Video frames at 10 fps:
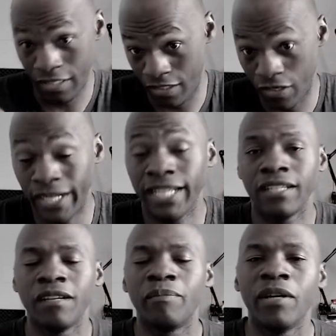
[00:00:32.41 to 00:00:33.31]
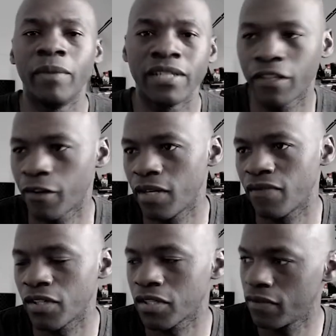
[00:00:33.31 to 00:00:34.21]
go ahead and implement a query
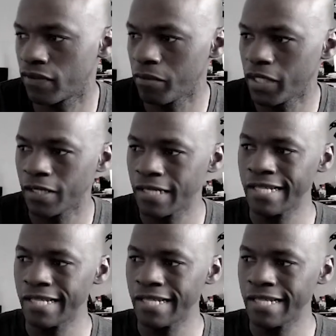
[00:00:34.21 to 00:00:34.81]
function for me,